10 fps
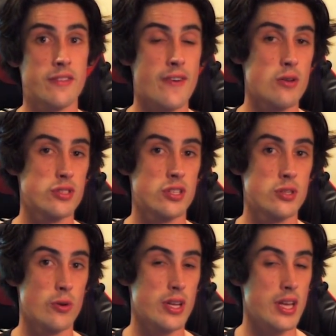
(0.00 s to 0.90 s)
if I was to
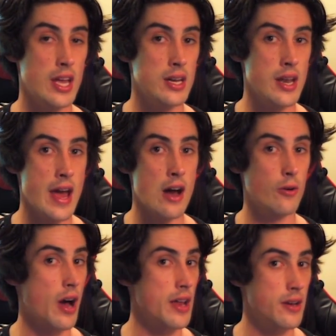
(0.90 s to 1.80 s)
do it again
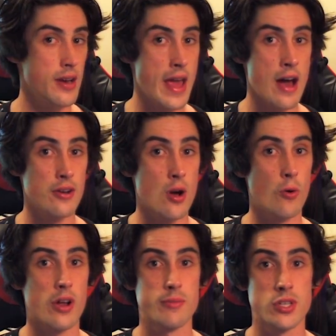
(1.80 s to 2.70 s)
now. I now know
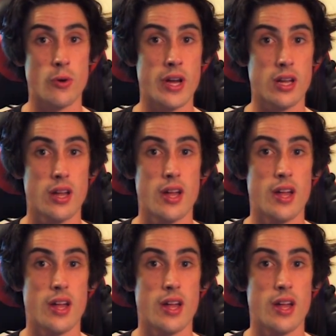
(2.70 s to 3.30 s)
what I'm doing.